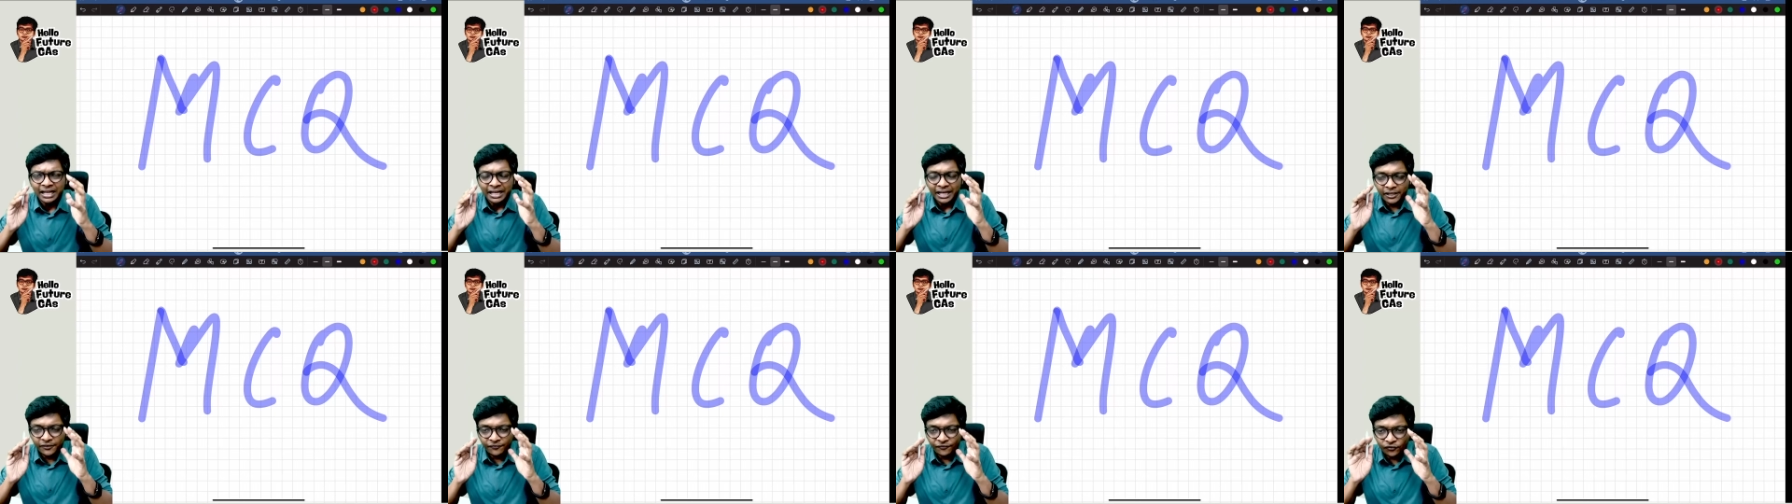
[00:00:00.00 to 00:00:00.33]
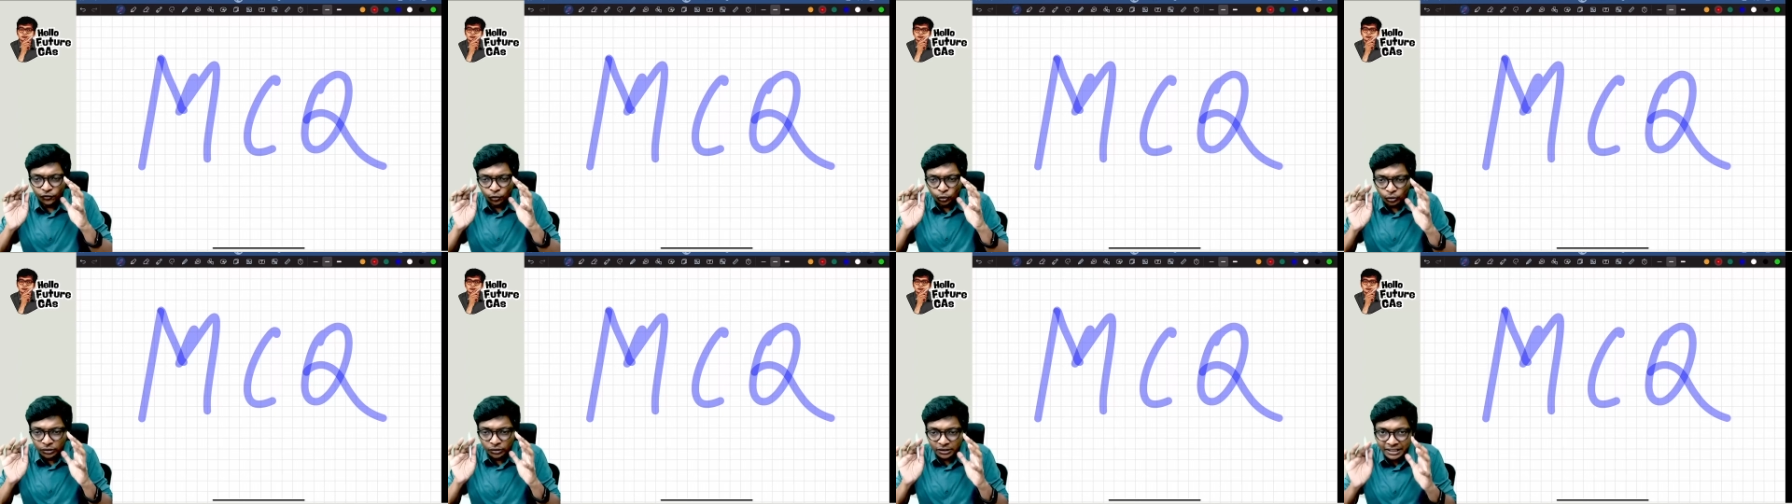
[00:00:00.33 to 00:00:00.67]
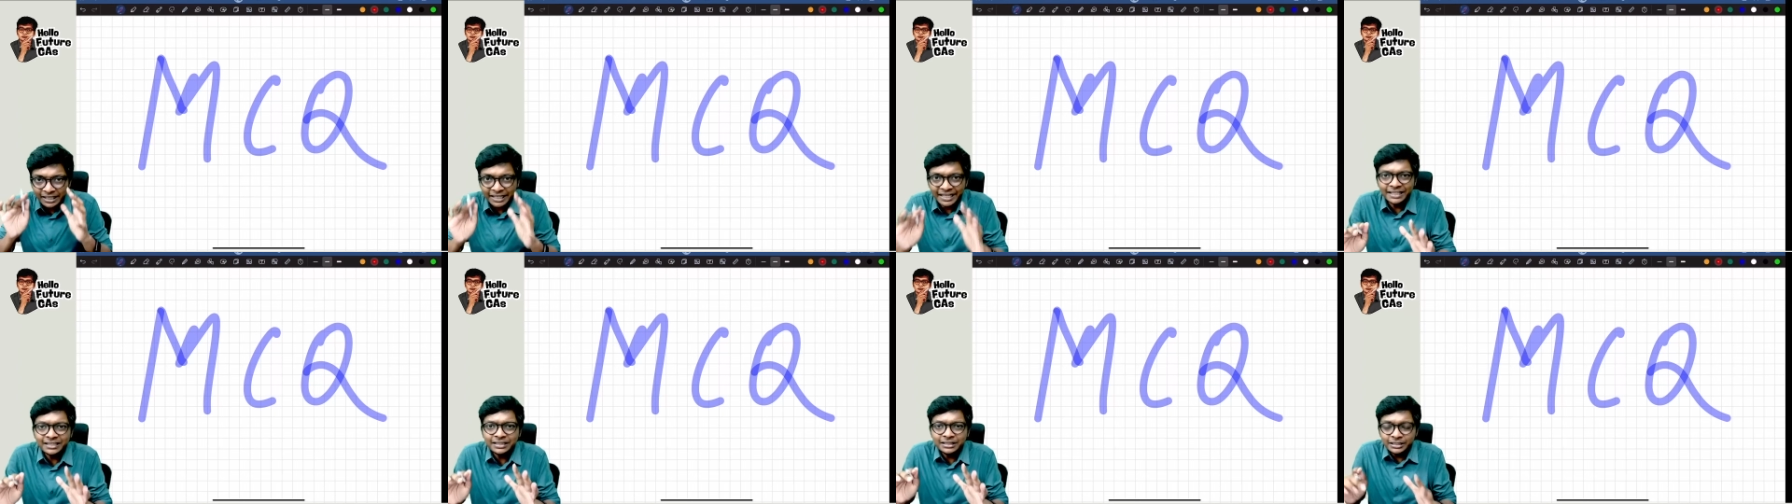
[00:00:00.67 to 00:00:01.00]
if you
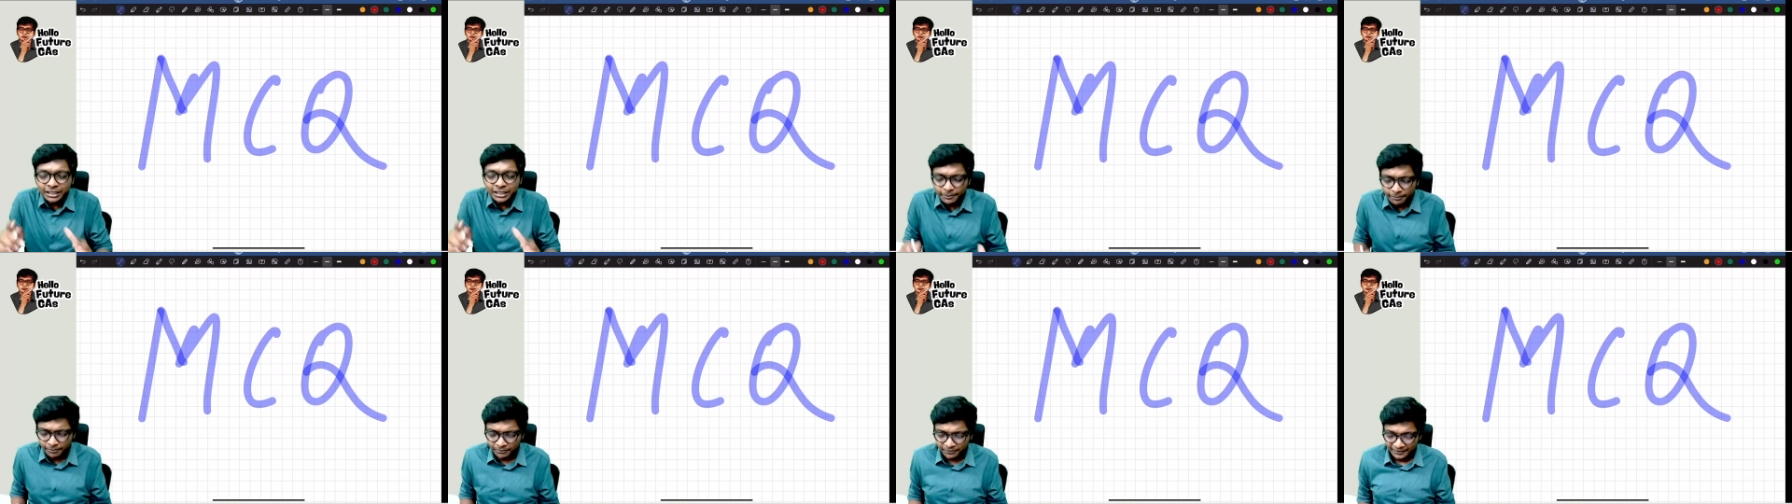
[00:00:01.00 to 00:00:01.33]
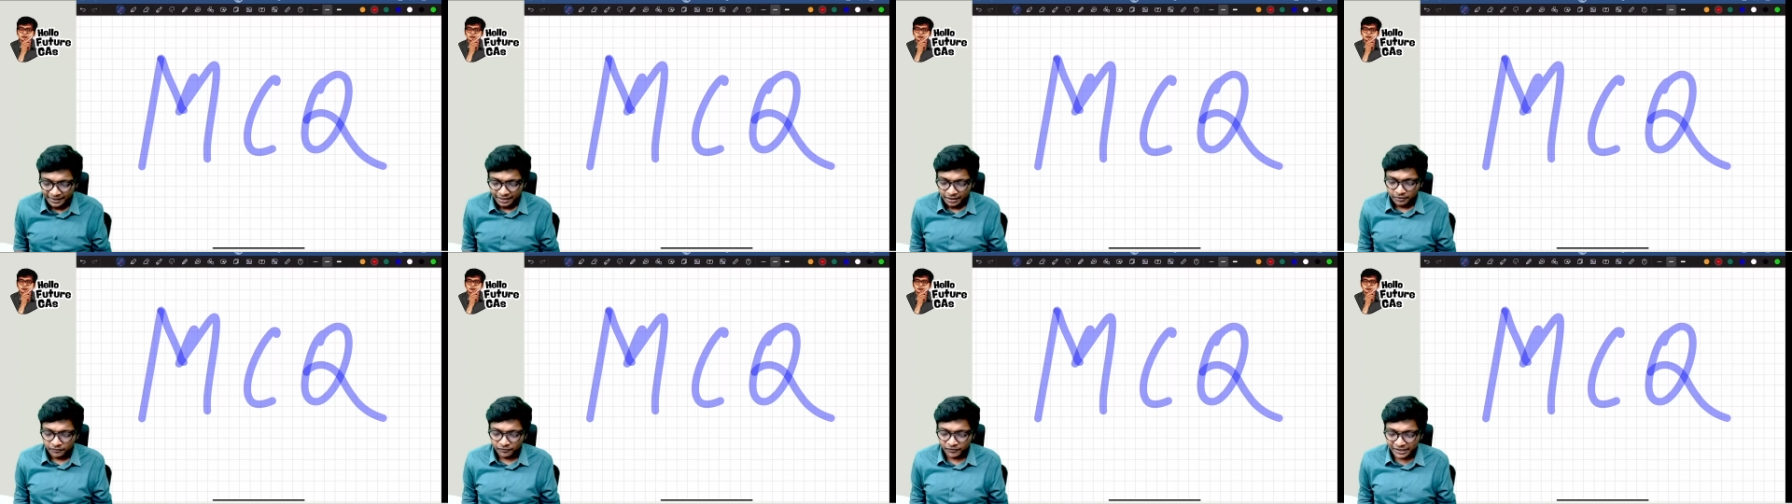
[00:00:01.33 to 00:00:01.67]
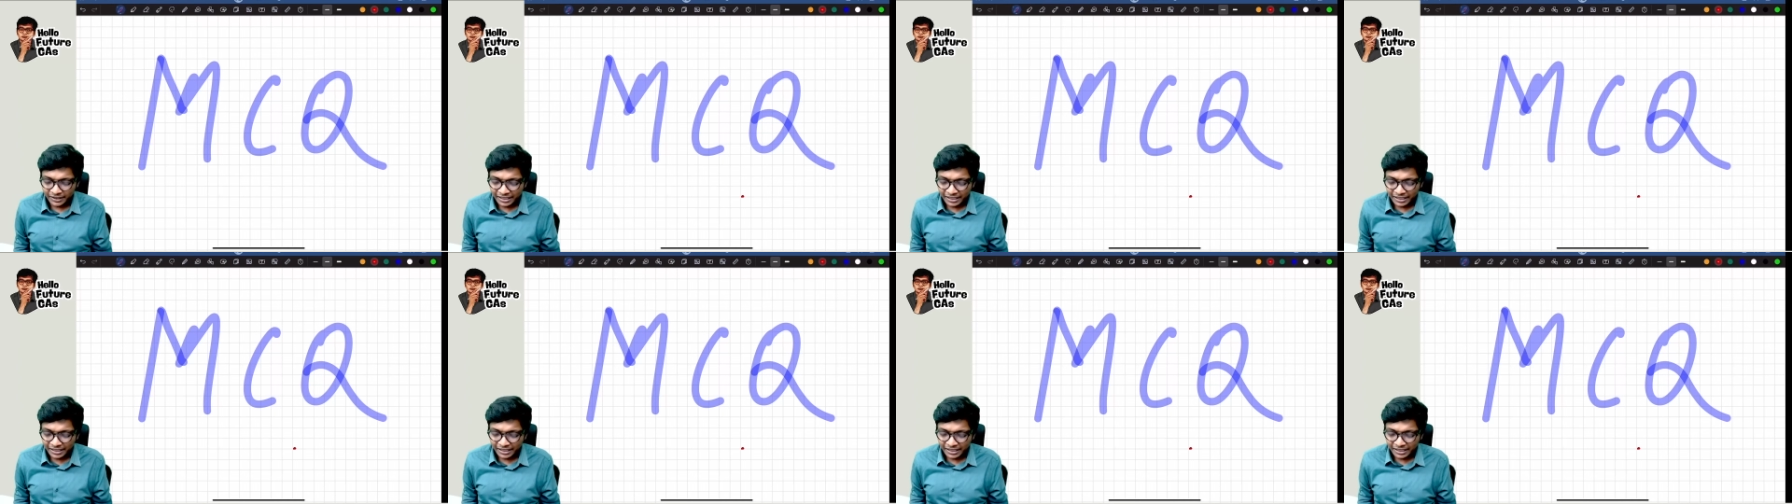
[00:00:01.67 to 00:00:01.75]
need them, we